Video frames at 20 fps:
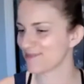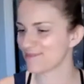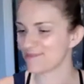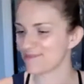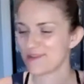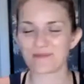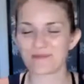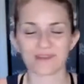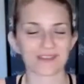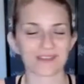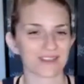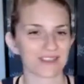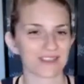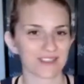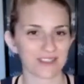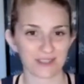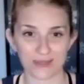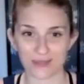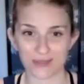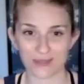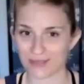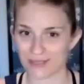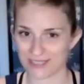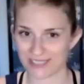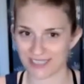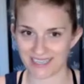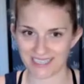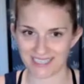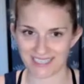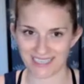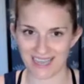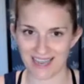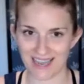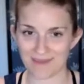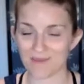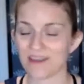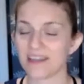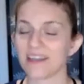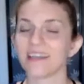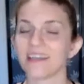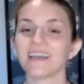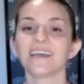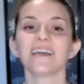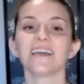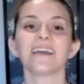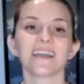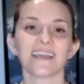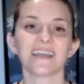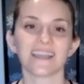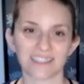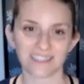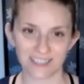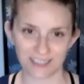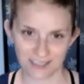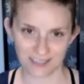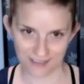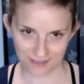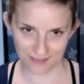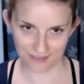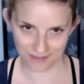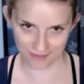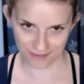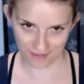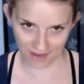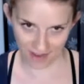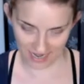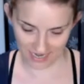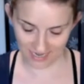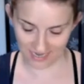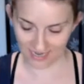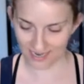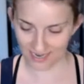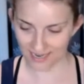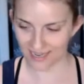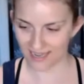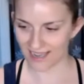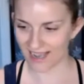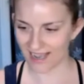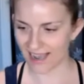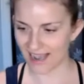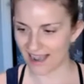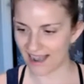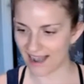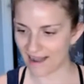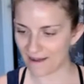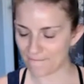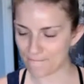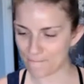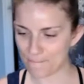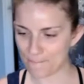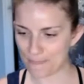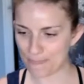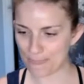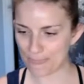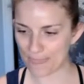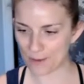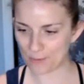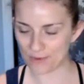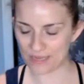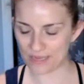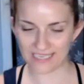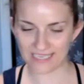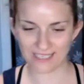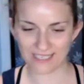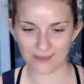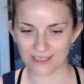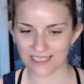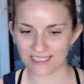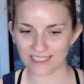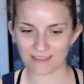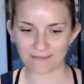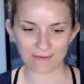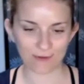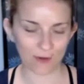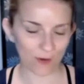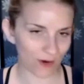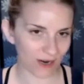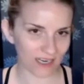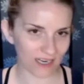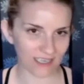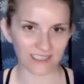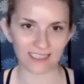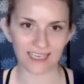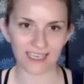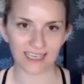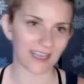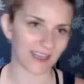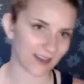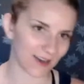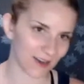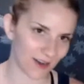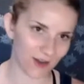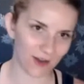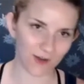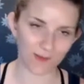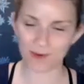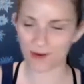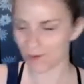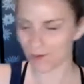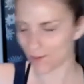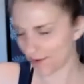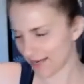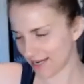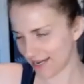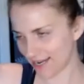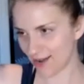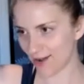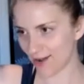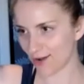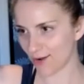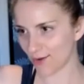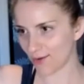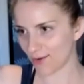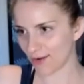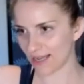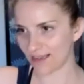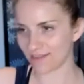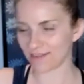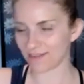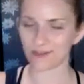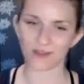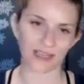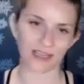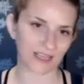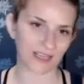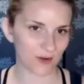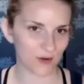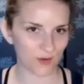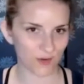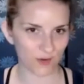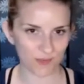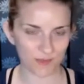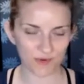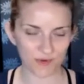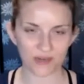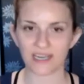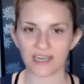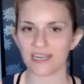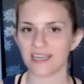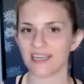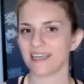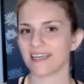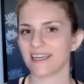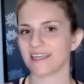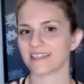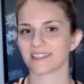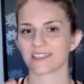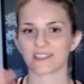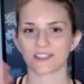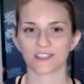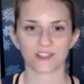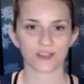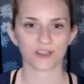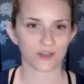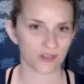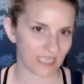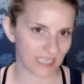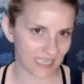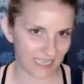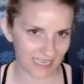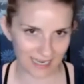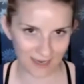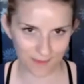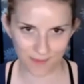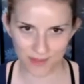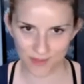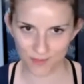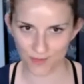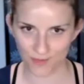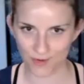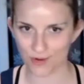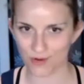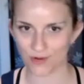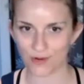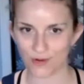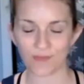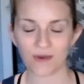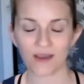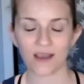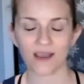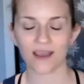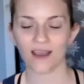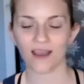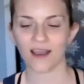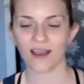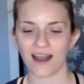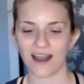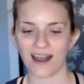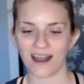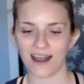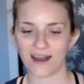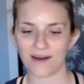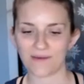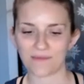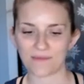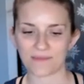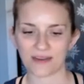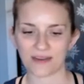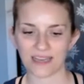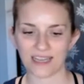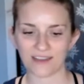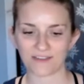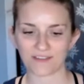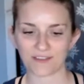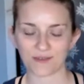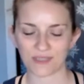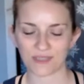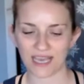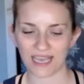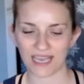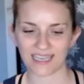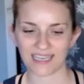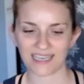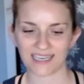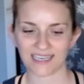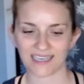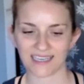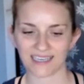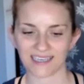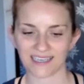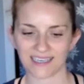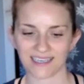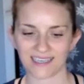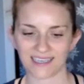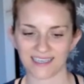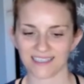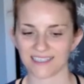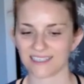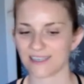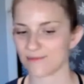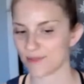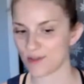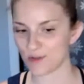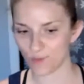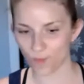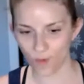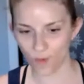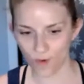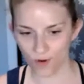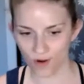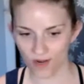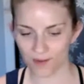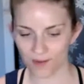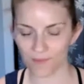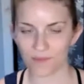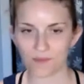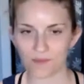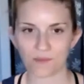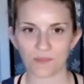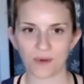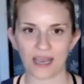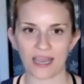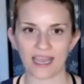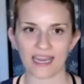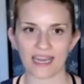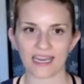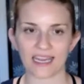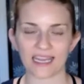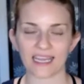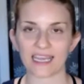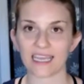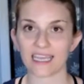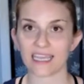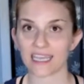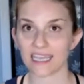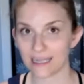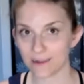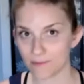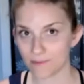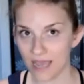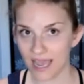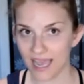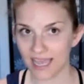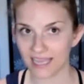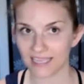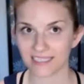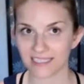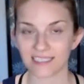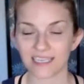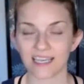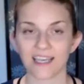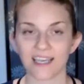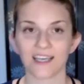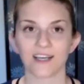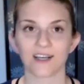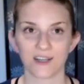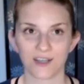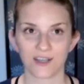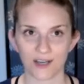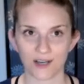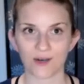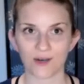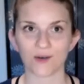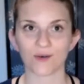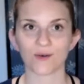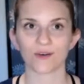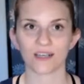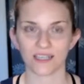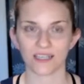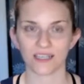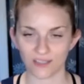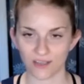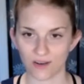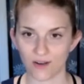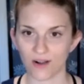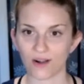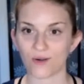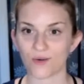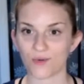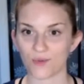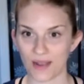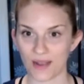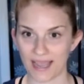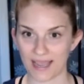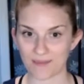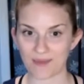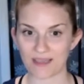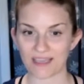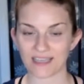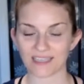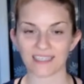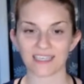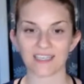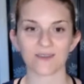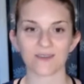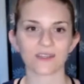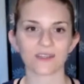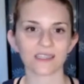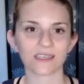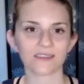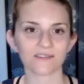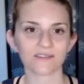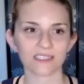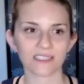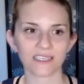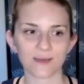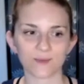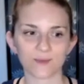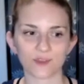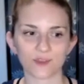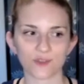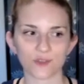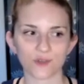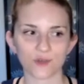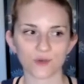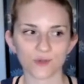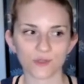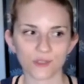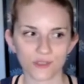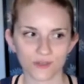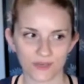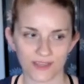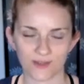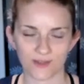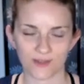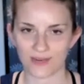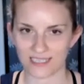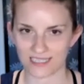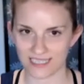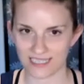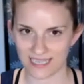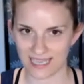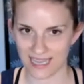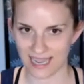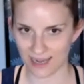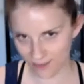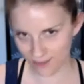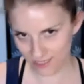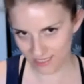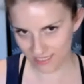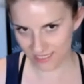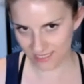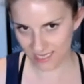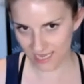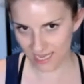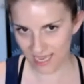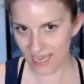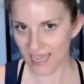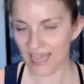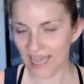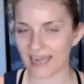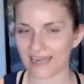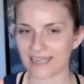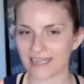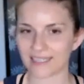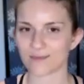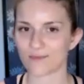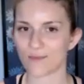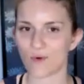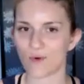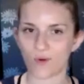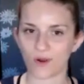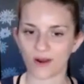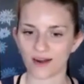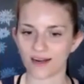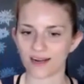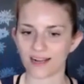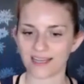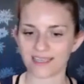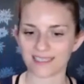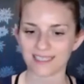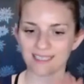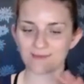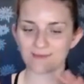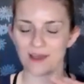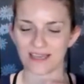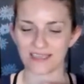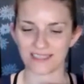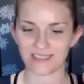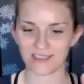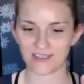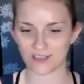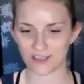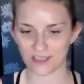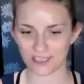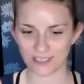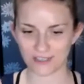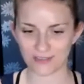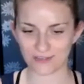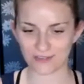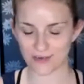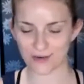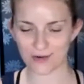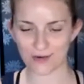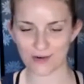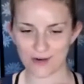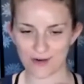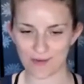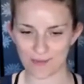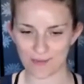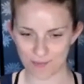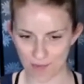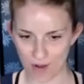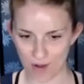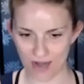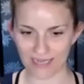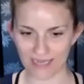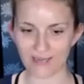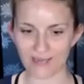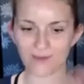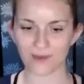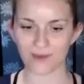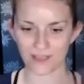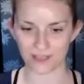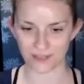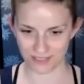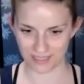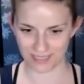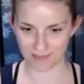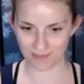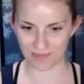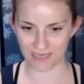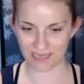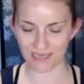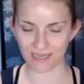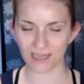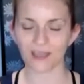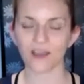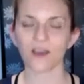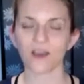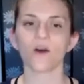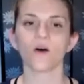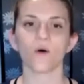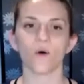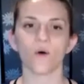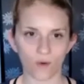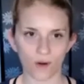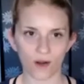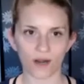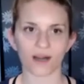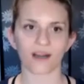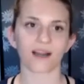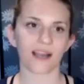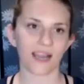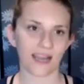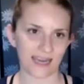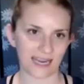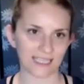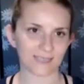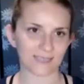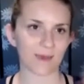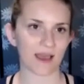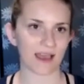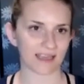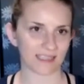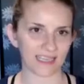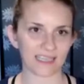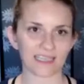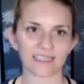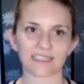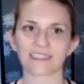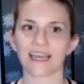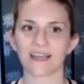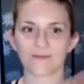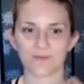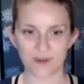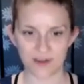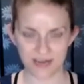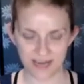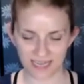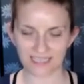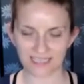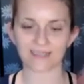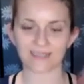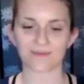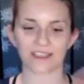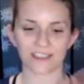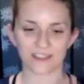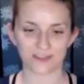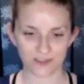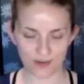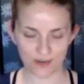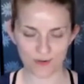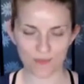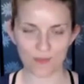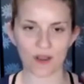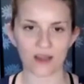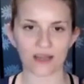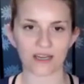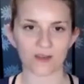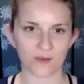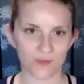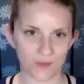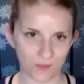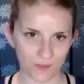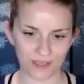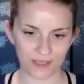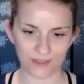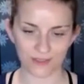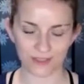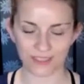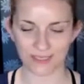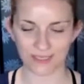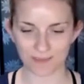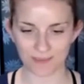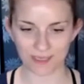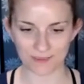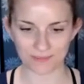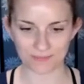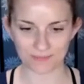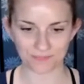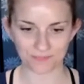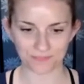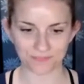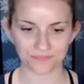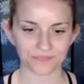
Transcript: Some people are just too cold all the time. It's fine. Um, we can do things, of course, like open a window if you like a cool breeze, turn the heat up in the room um, if you like to be warm, but heating pads, go a long way because then you can leave the temperature cooler in the rest of the house and it's more customized just for your body while you're sleeping or an ice pack, like I said, more customized for your body while you're sleeping.